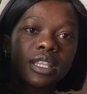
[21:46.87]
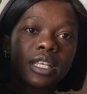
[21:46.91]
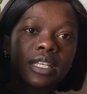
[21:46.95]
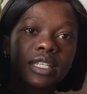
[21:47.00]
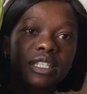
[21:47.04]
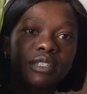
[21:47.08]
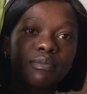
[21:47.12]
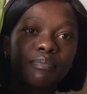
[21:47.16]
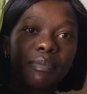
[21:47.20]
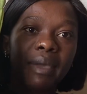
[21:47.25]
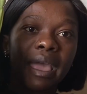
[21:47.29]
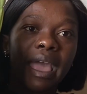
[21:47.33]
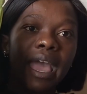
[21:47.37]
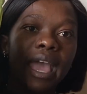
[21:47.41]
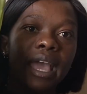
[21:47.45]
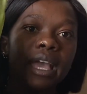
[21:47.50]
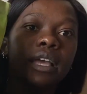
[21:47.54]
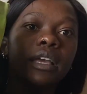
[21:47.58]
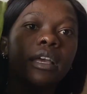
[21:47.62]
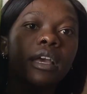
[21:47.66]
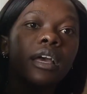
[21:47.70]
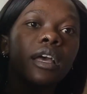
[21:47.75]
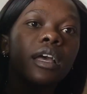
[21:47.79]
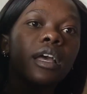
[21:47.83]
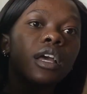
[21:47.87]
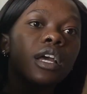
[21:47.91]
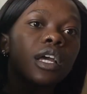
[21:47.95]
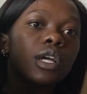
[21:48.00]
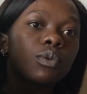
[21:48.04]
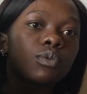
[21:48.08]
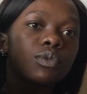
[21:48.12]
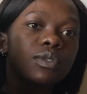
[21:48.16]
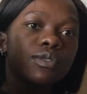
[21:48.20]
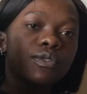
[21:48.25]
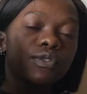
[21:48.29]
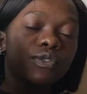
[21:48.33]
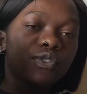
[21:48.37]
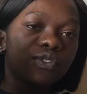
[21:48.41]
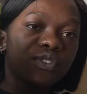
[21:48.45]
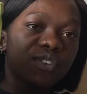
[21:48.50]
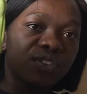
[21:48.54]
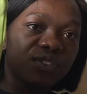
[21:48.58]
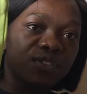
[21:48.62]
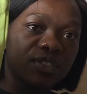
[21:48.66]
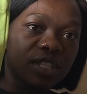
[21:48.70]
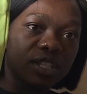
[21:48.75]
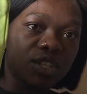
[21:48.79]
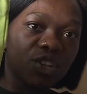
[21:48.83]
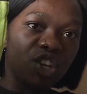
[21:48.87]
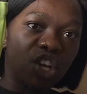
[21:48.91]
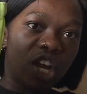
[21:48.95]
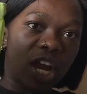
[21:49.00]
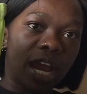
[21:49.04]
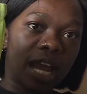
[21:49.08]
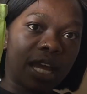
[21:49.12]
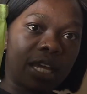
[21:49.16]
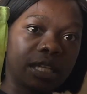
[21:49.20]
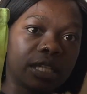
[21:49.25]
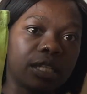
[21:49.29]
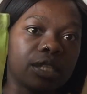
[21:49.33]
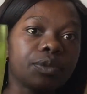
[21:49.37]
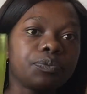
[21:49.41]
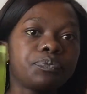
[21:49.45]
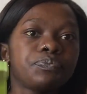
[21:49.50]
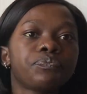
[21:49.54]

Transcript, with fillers: this bag it was for 50 rand